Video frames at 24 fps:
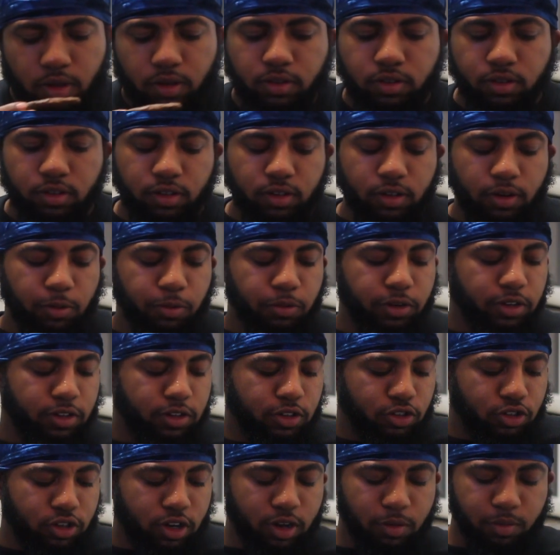she, I'm really
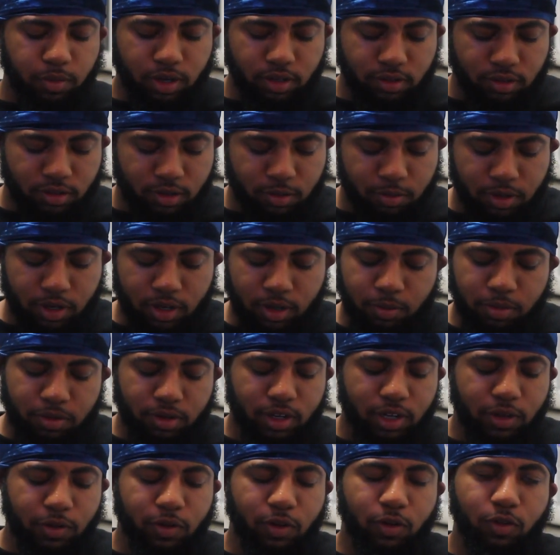just trying to make something happen.
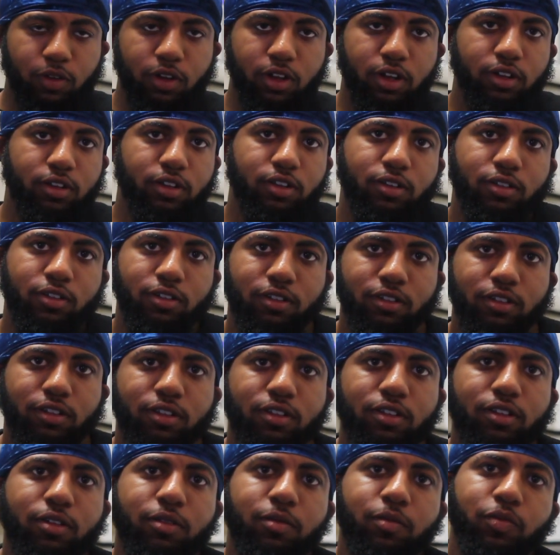I ain't gonna lie. So
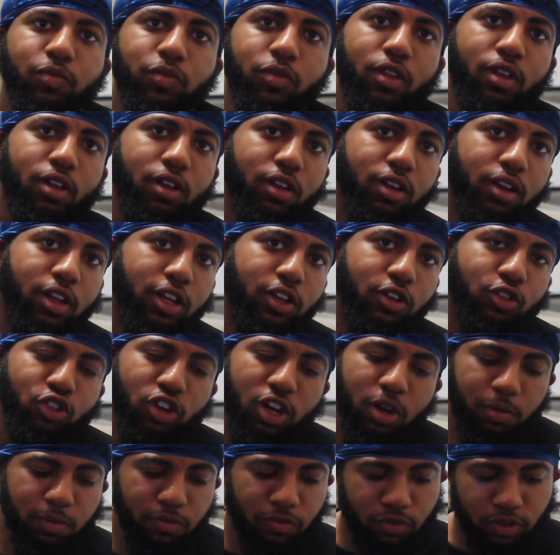she, right. need
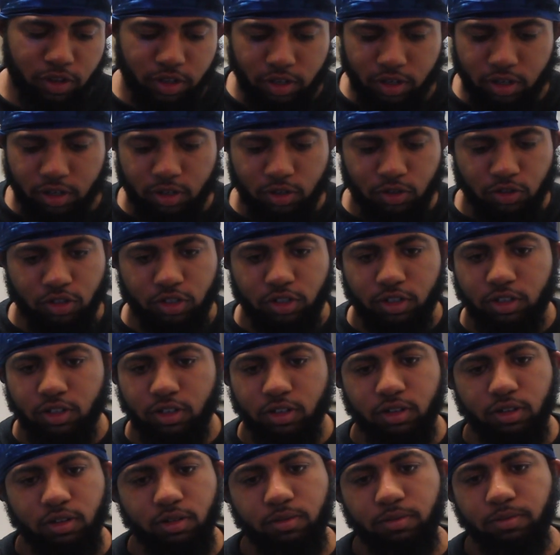dropping videos.
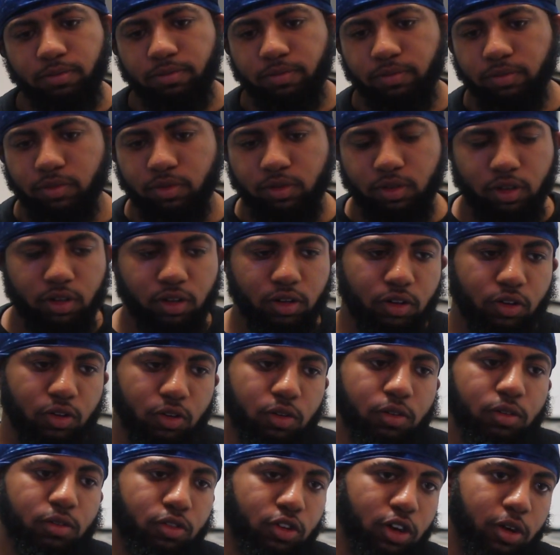She
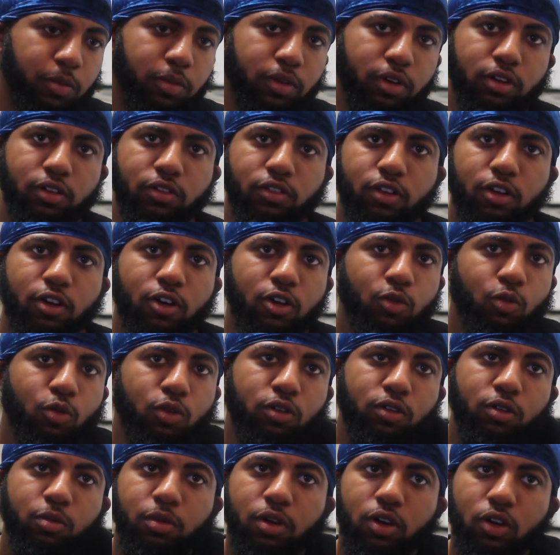dropping these songs. One
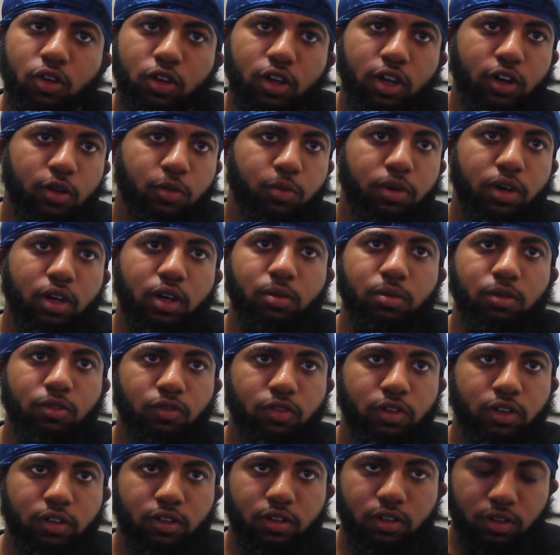of them how got a pop
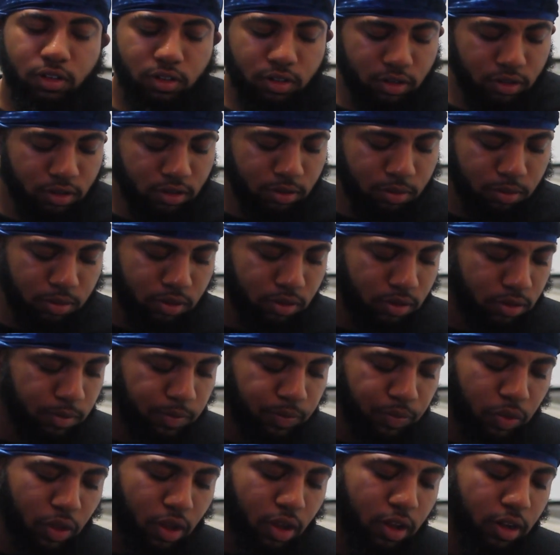eventually. She, but
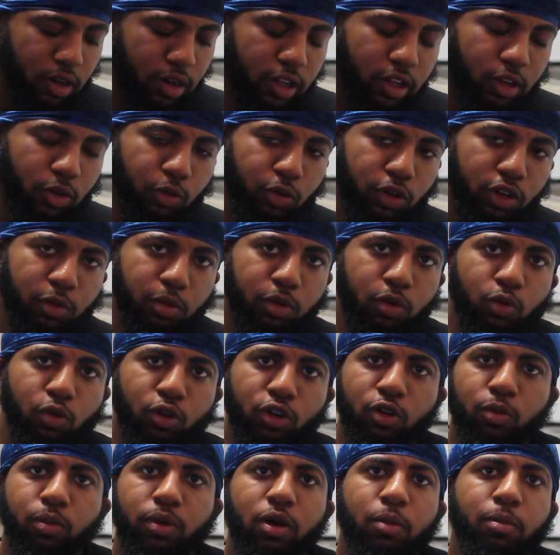nigga really been
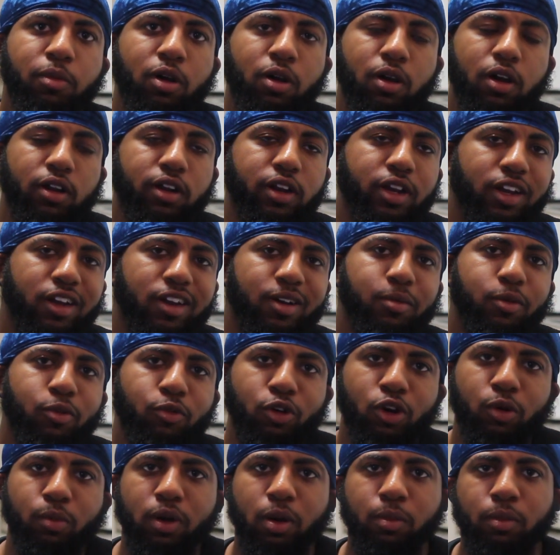worried about my. Now I've been
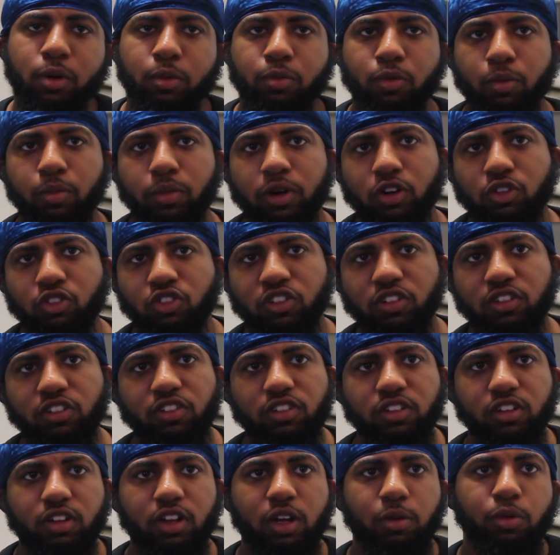worried about my promotion and
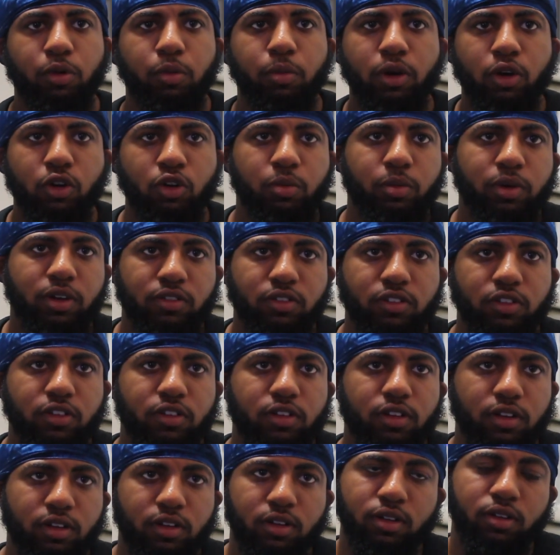shit. Like promoting my
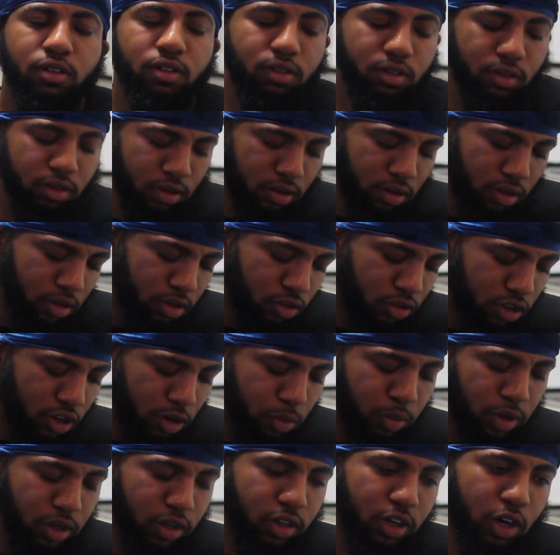shit. Like right.
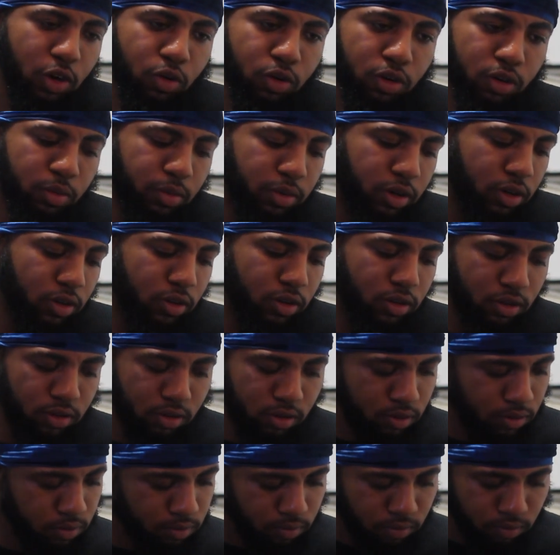Trying to make it go up more.
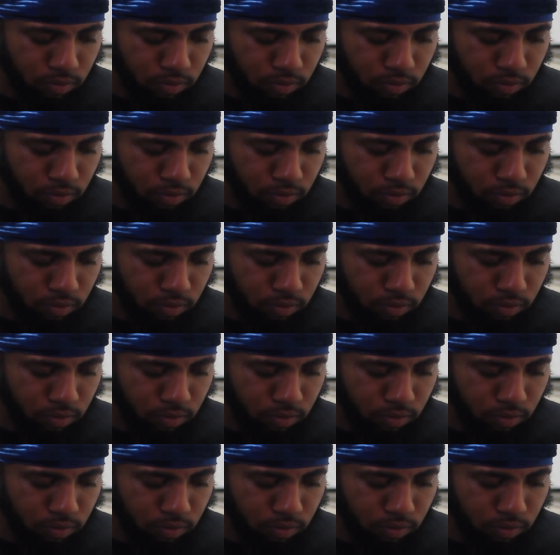Cause